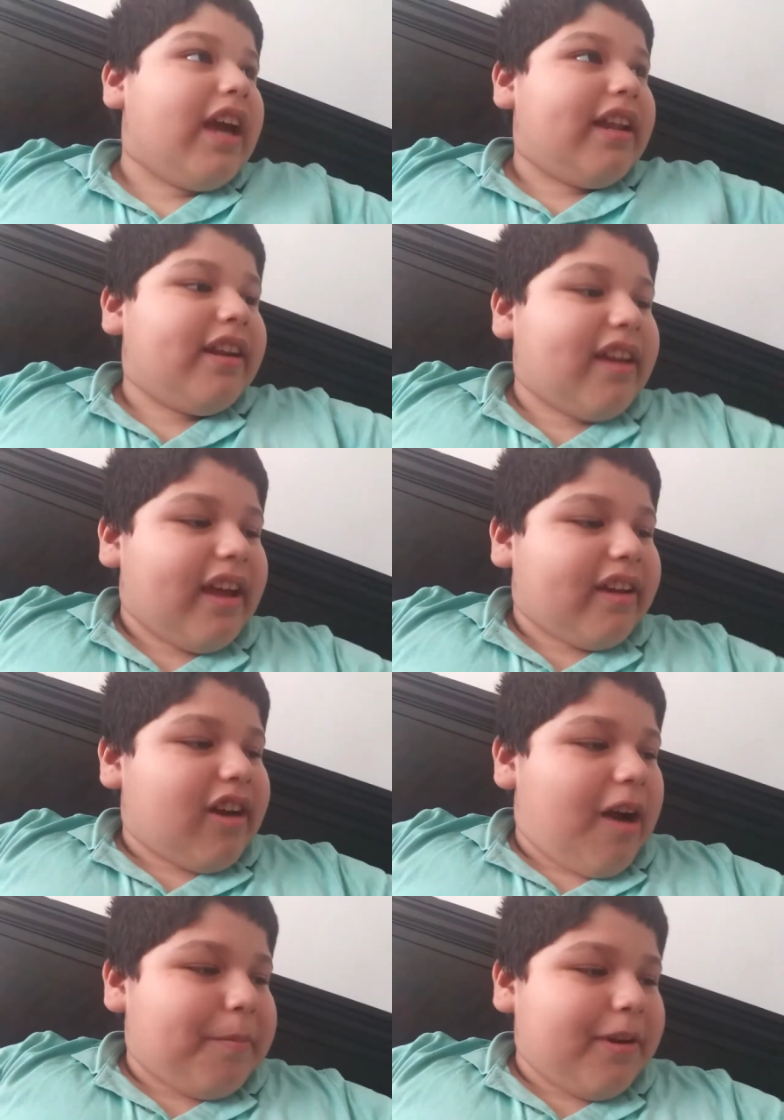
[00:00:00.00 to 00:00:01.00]
get it again,
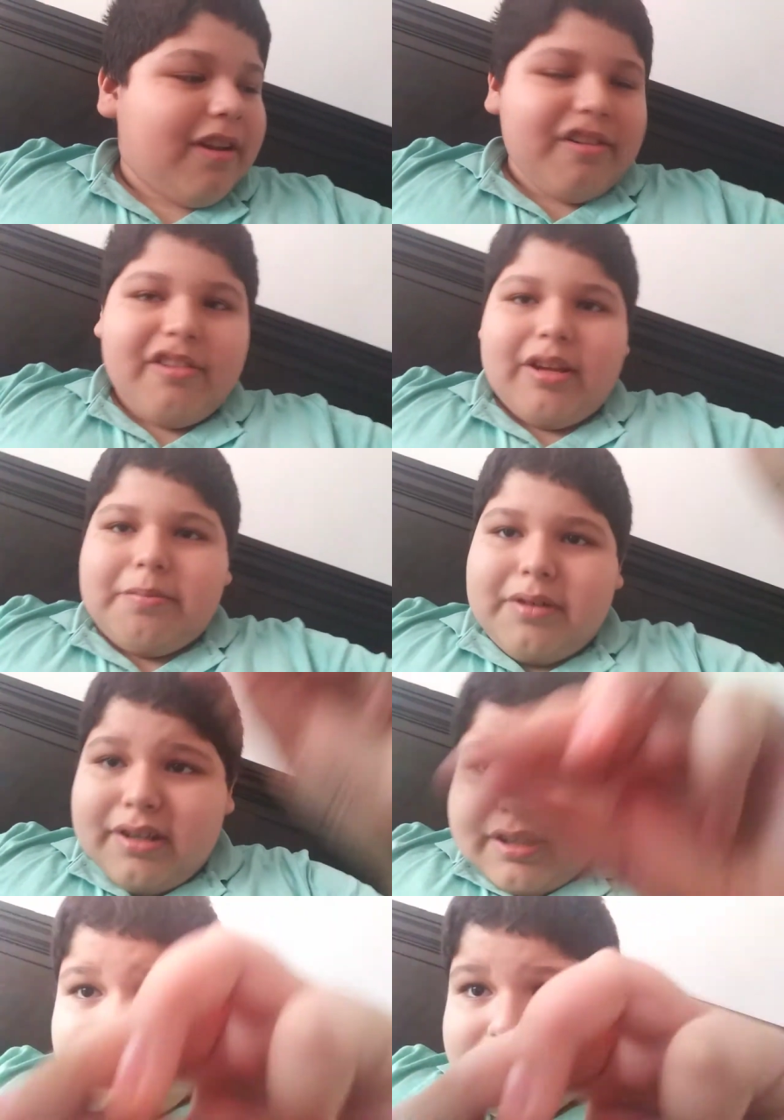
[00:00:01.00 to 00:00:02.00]
copy another link, put
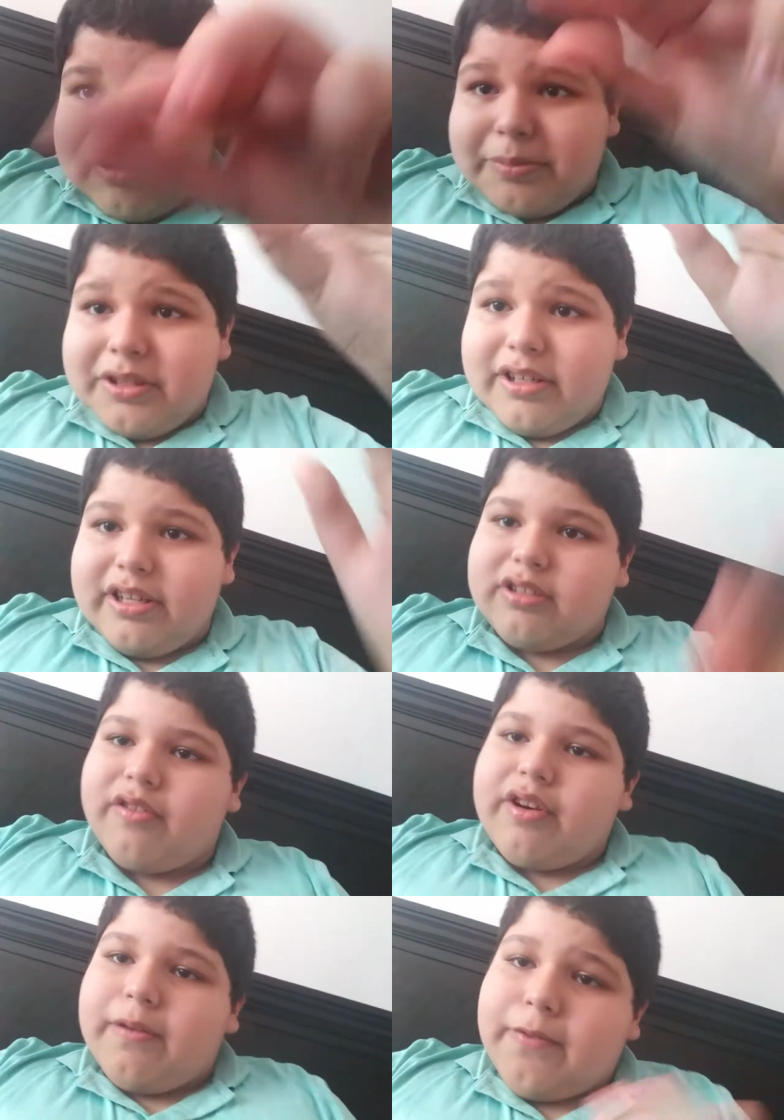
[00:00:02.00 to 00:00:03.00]
it in the description. It's
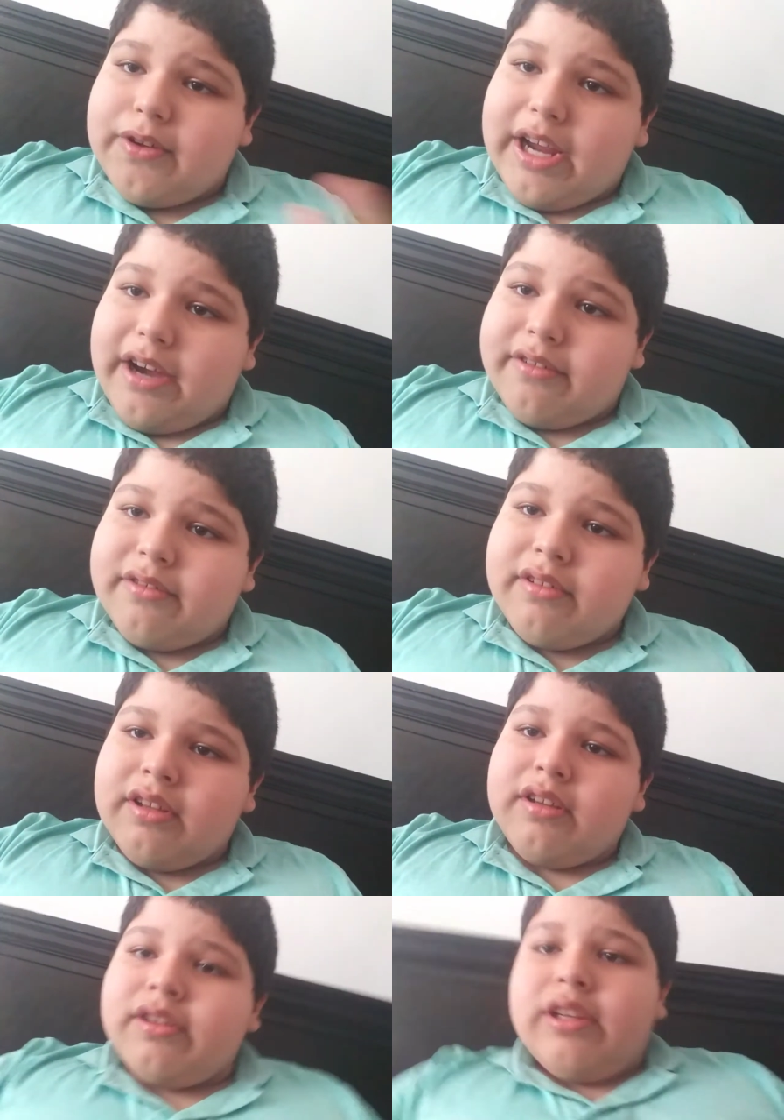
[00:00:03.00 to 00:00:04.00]
already filled out.
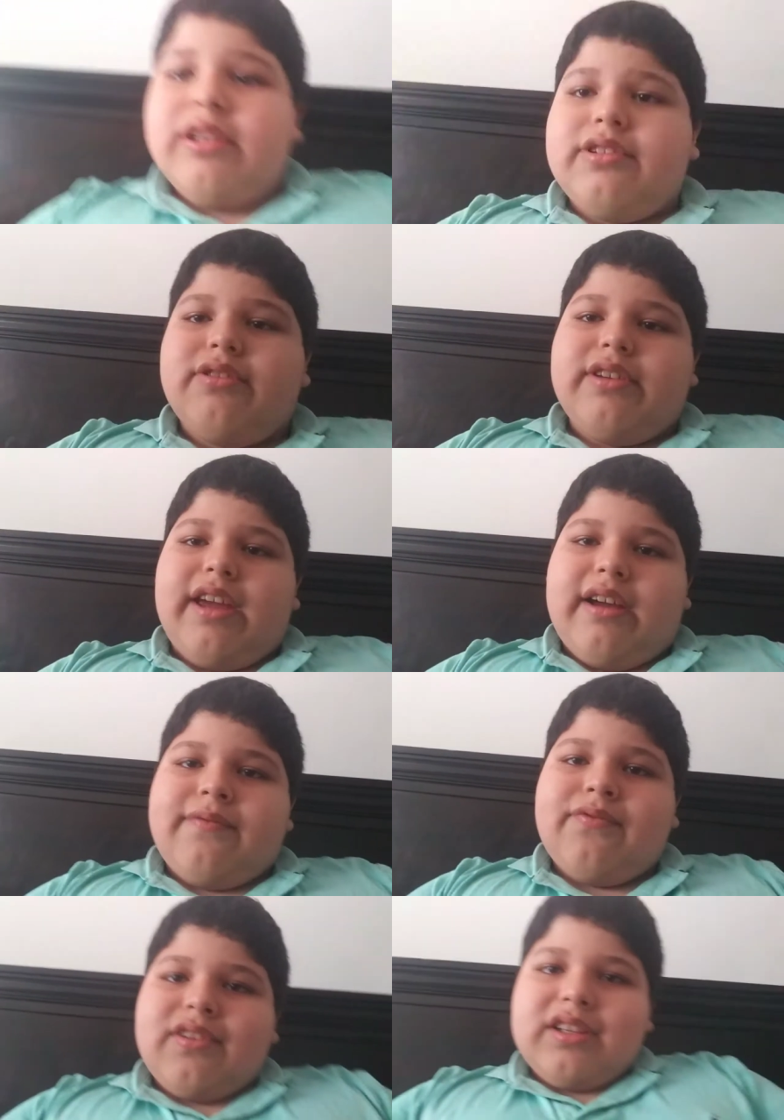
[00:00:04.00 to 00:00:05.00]
So yeah,
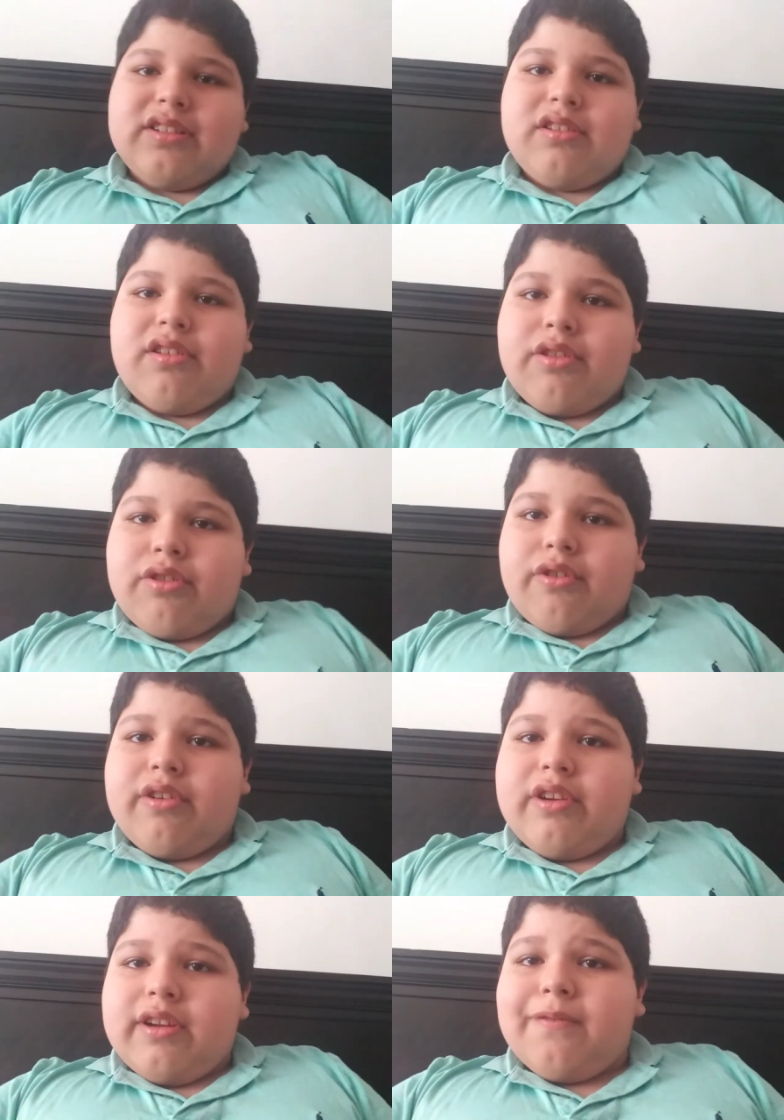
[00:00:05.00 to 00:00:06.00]
that's the
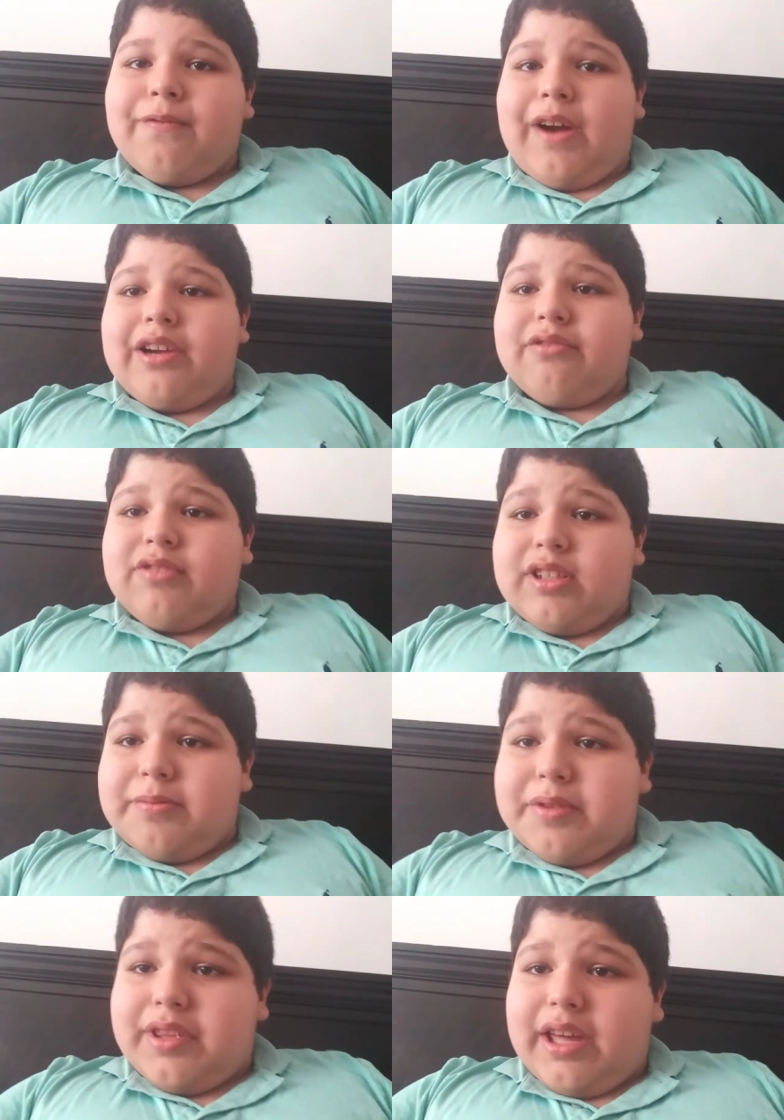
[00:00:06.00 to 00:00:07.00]
third and final
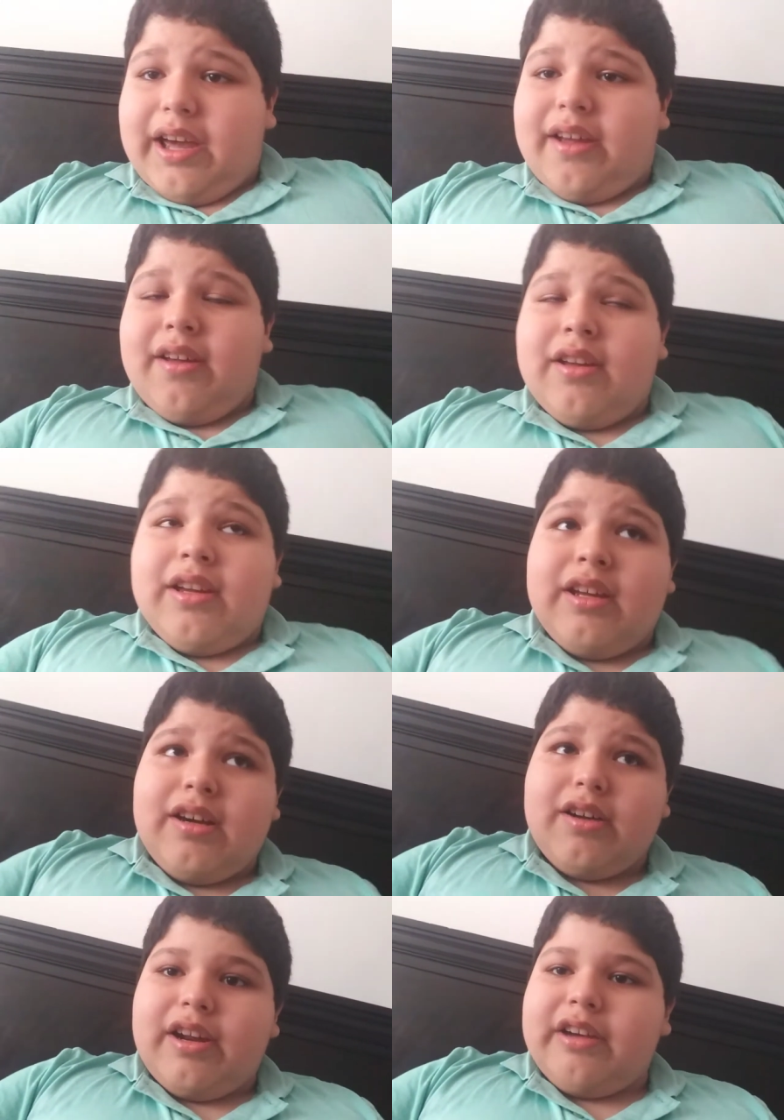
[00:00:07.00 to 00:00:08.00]
tip that
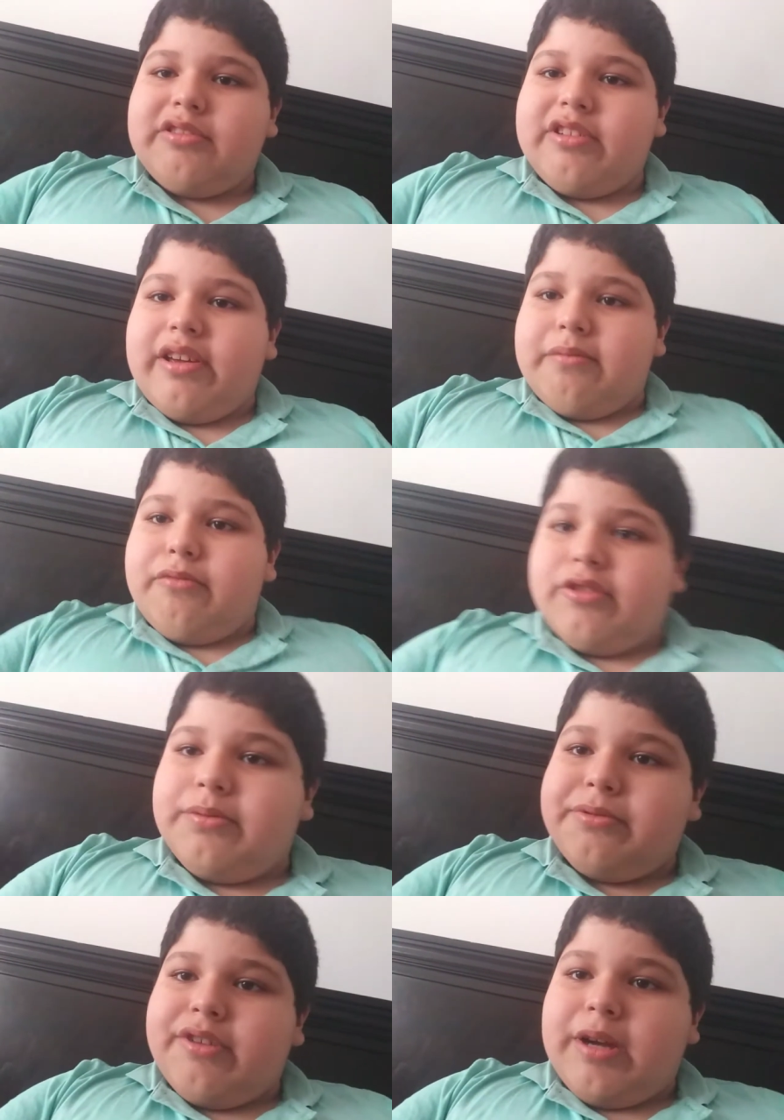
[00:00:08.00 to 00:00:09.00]
on how to get more
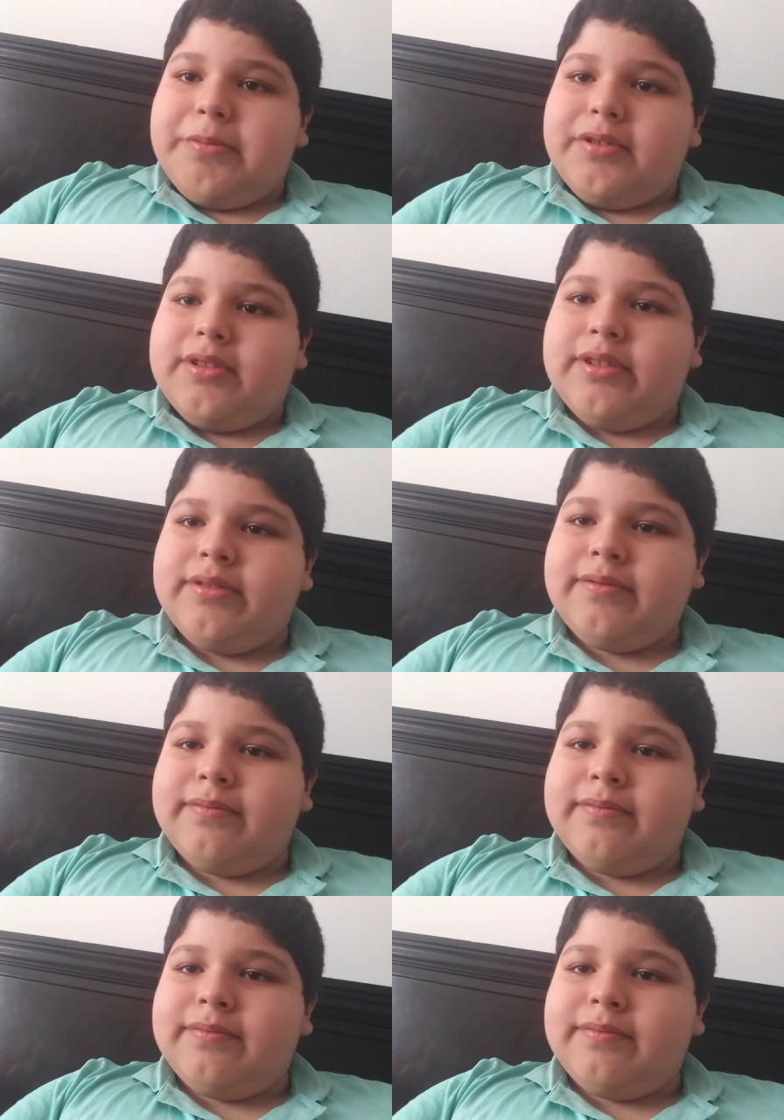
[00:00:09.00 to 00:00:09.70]
subscribers.